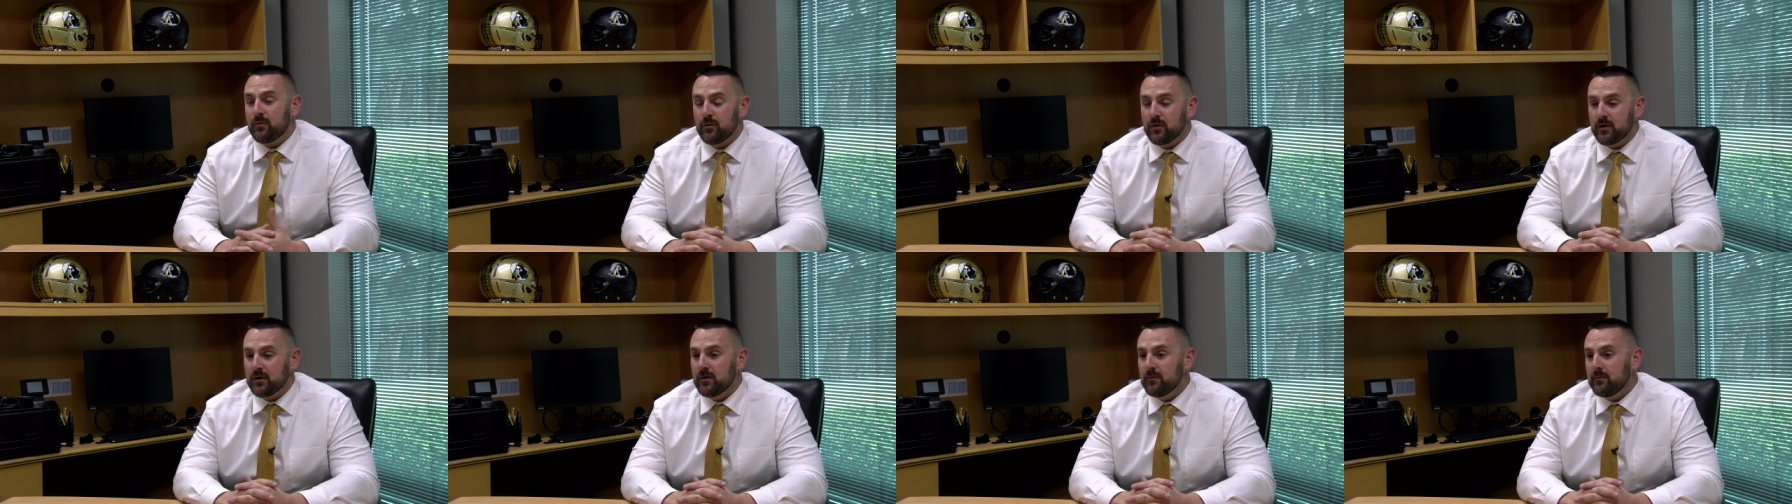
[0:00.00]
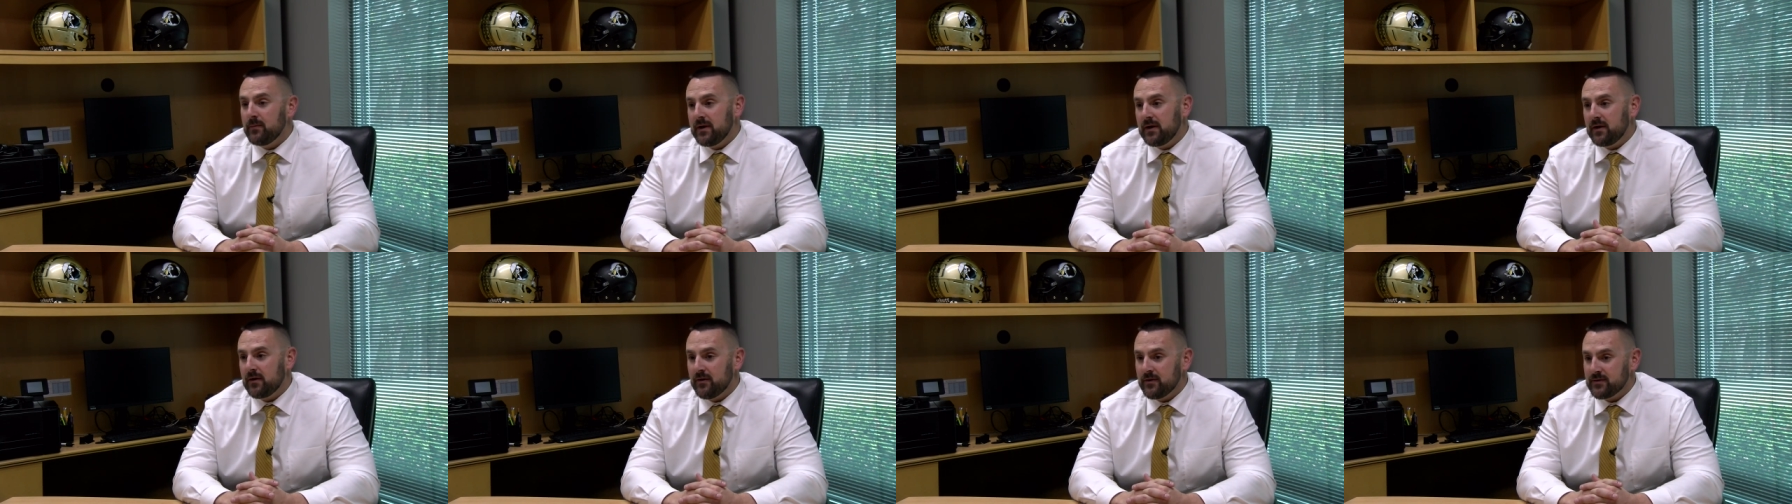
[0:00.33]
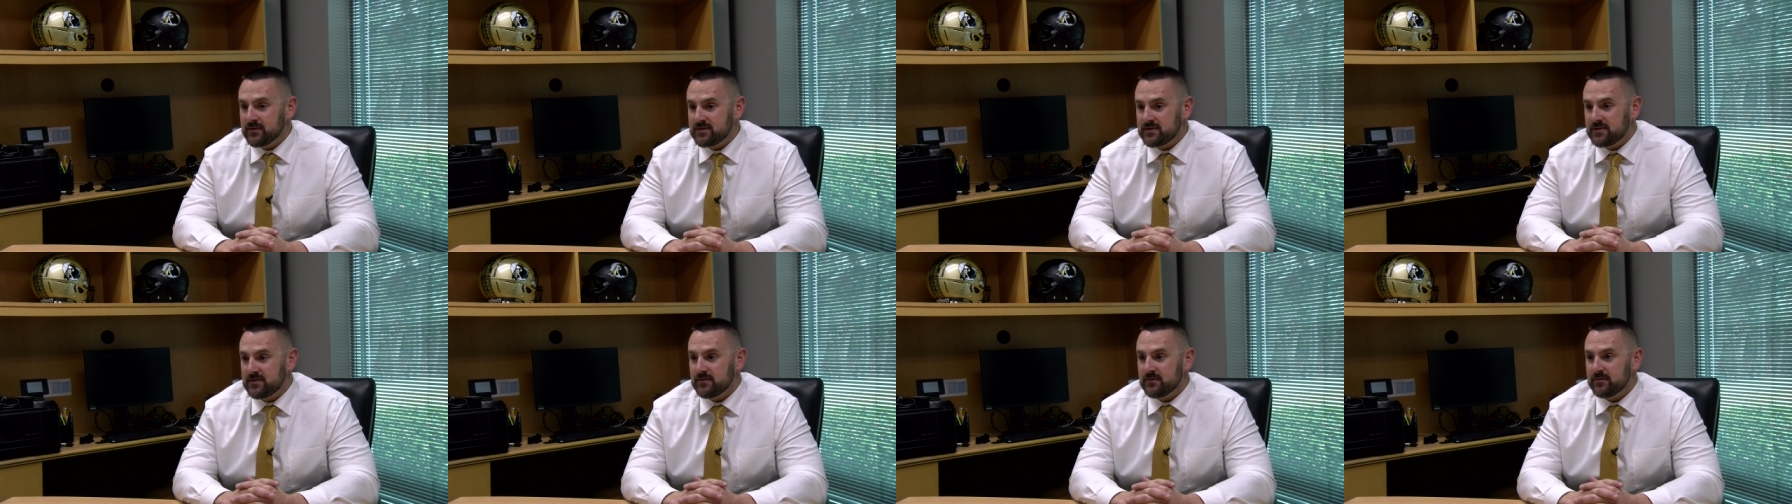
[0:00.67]
we're going to be
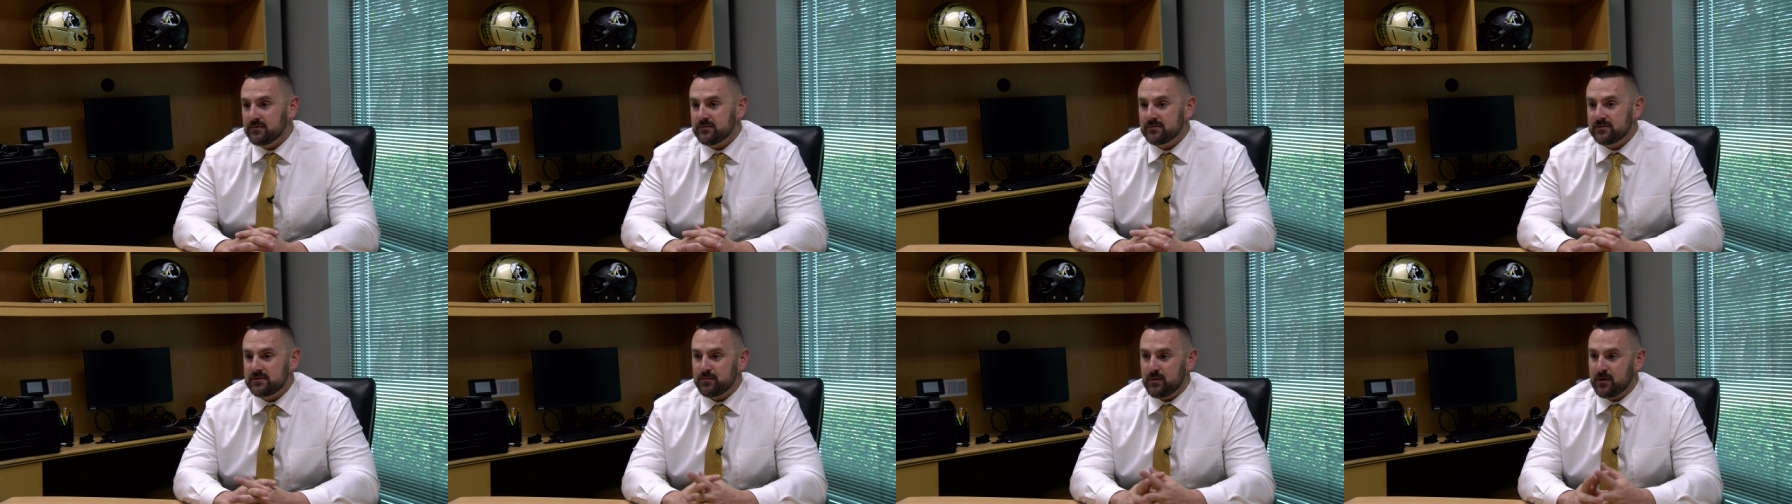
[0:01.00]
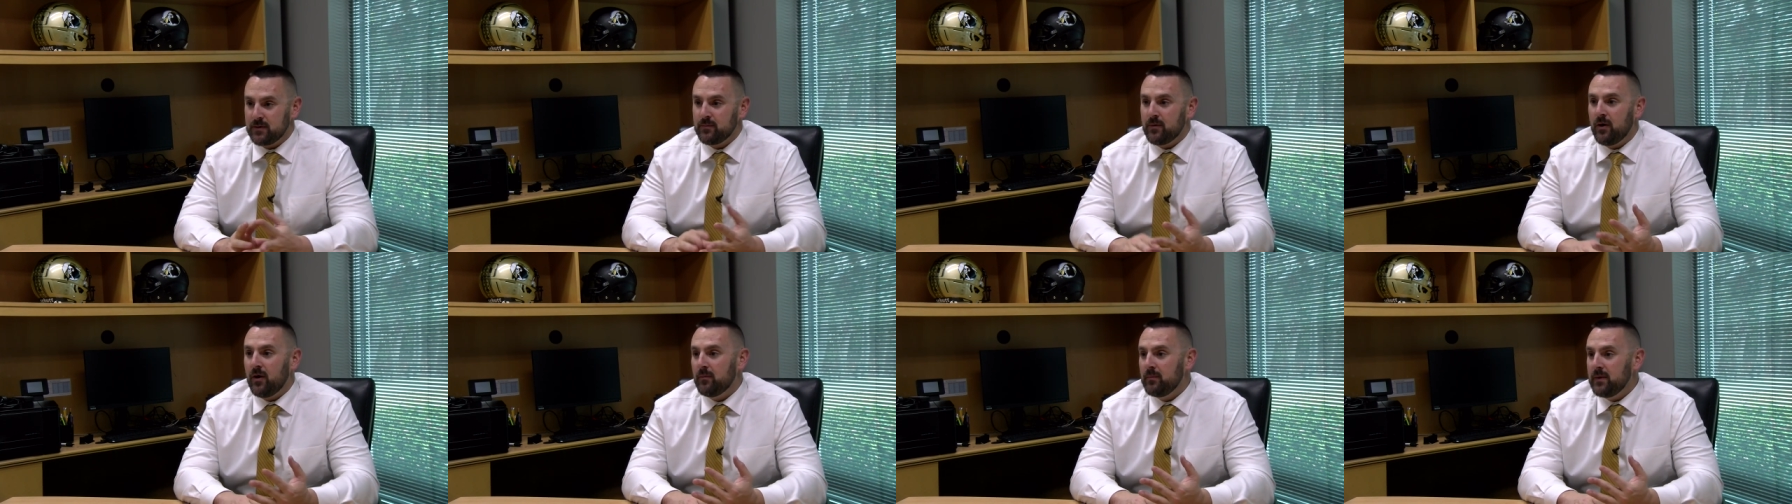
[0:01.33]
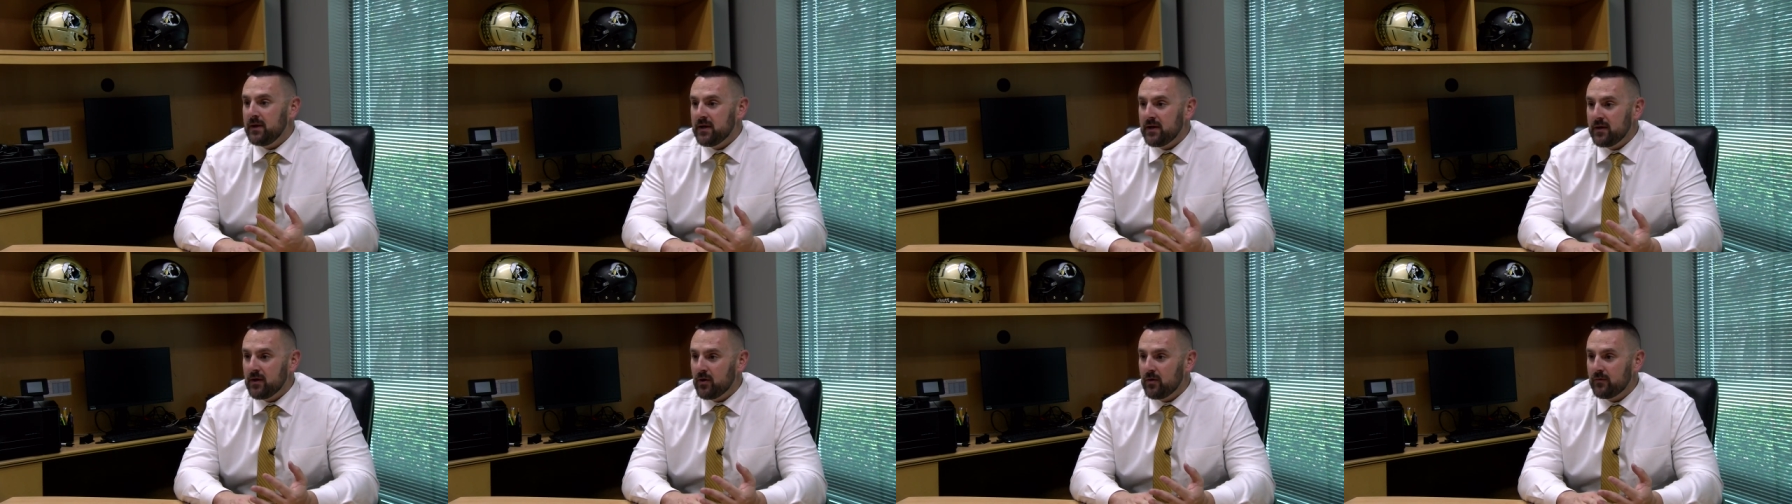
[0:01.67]
close to spring ball
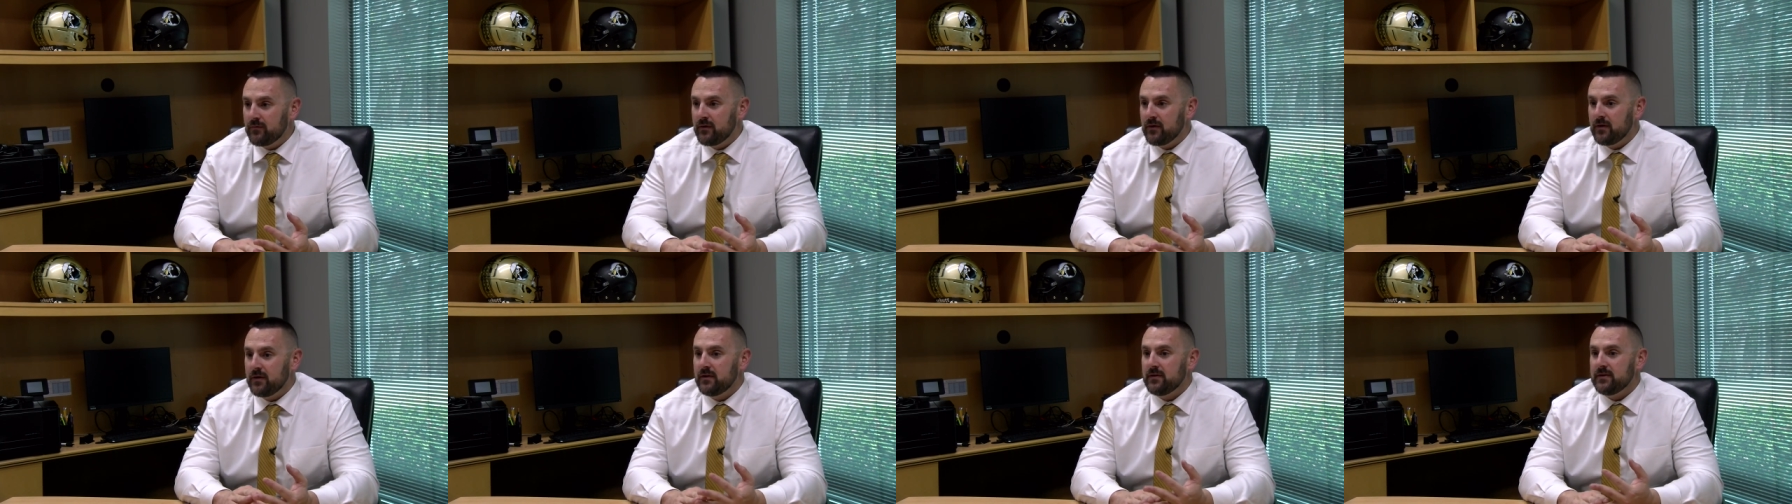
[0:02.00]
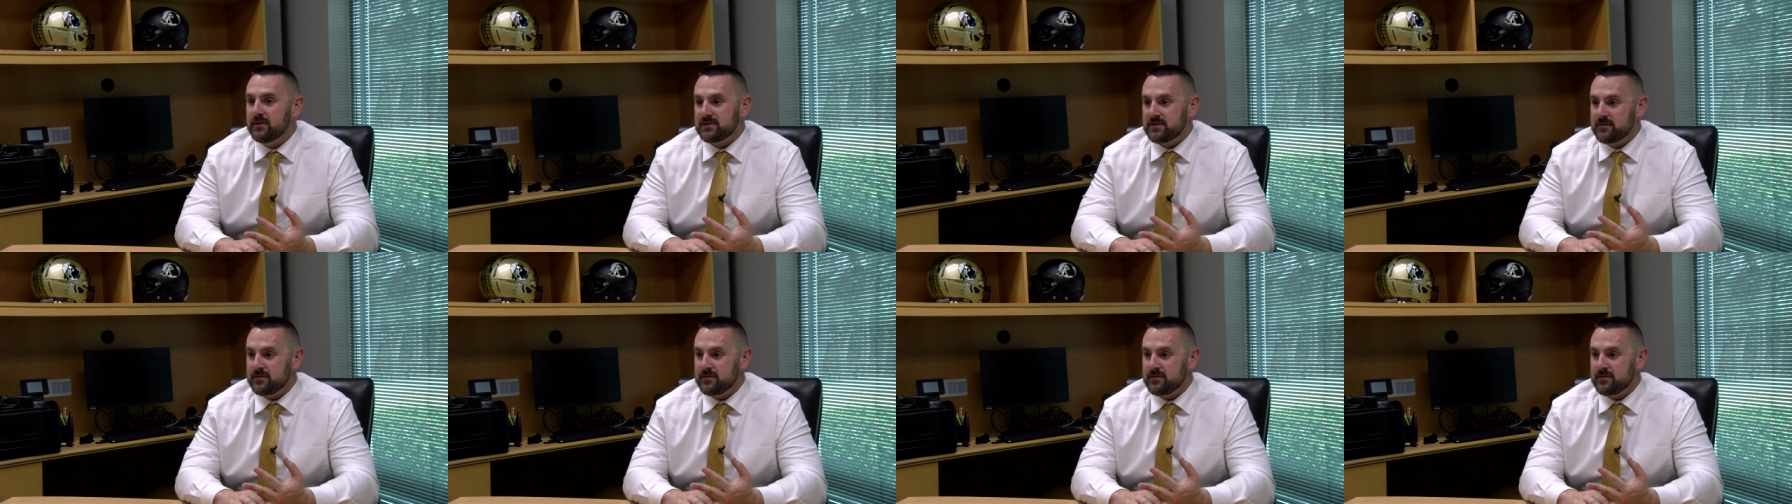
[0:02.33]
being over and the